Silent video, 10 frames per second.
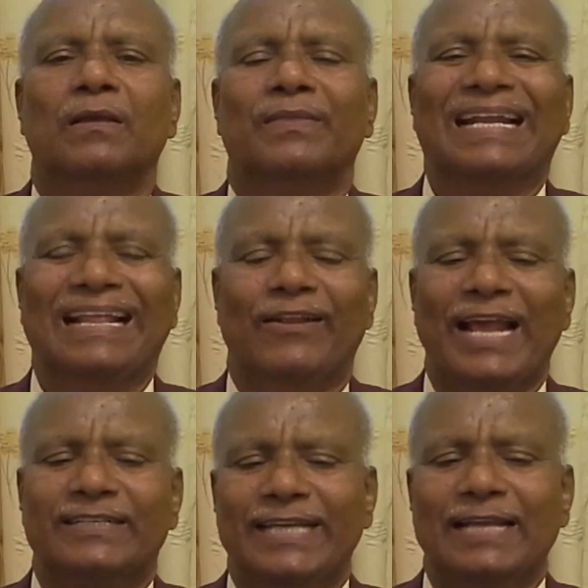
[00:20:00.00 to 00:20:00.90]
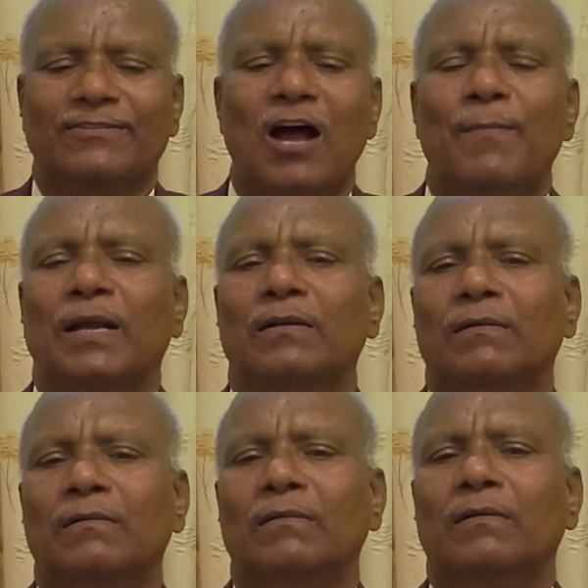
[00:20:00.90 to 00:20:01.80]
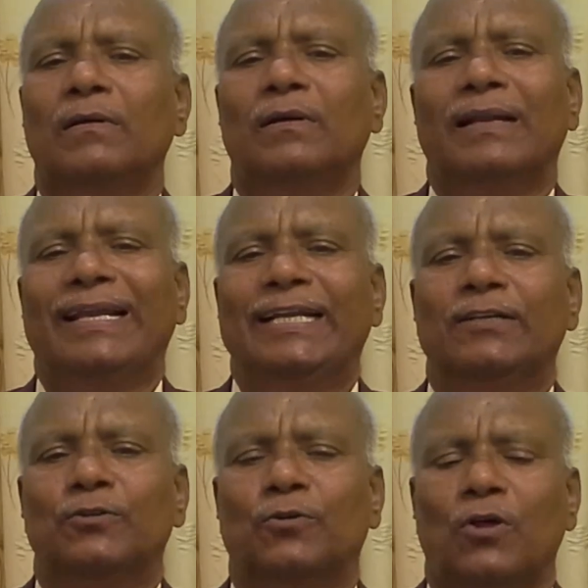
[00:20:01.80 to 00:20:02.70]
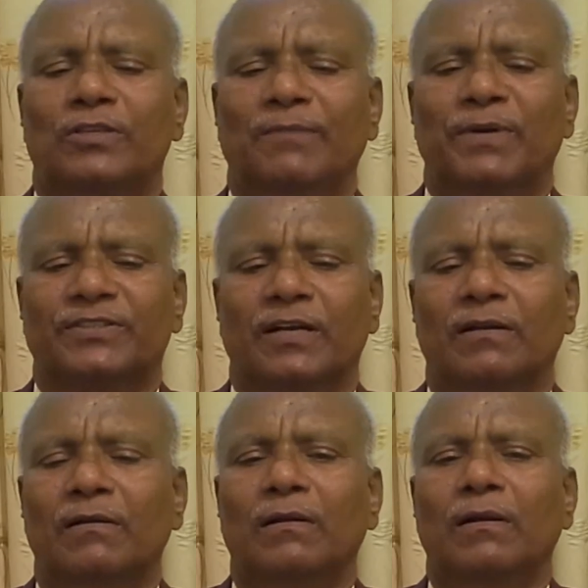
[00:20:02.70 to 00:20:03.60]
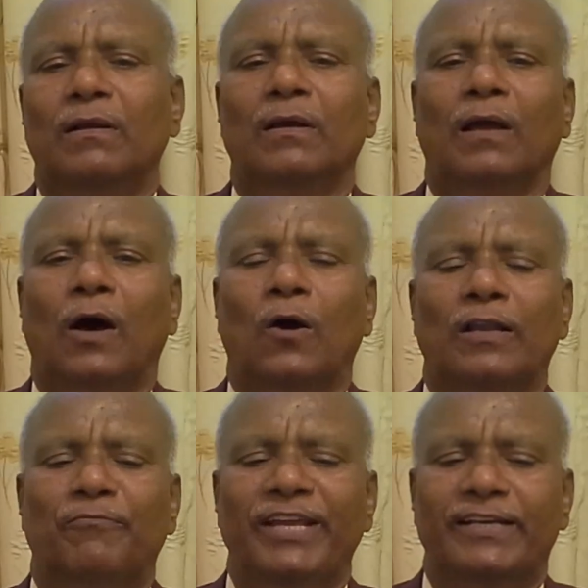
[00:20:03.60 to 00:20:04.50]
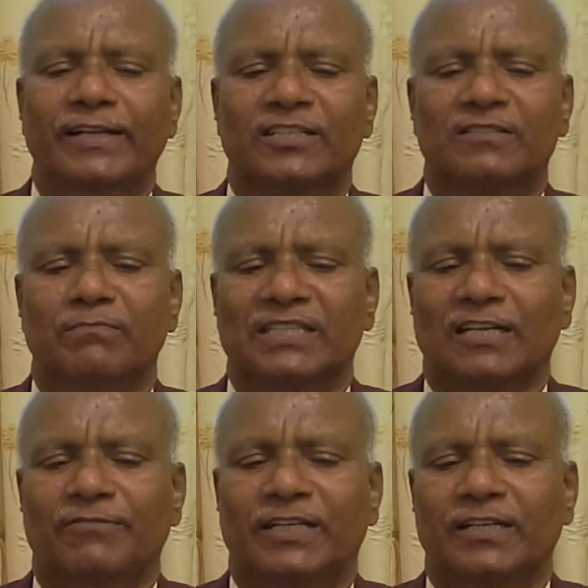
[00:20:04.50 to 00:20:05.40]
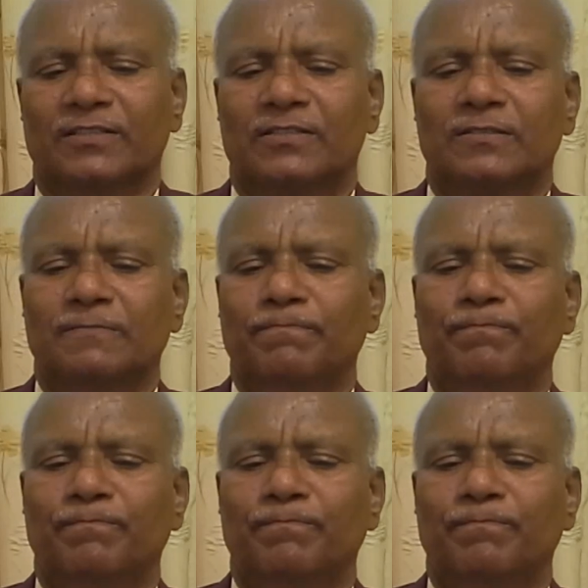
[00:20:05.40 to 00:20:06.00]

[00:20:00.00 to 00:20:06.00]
Then anorexia is common, leading to growth depression and weakness, muscle weakness.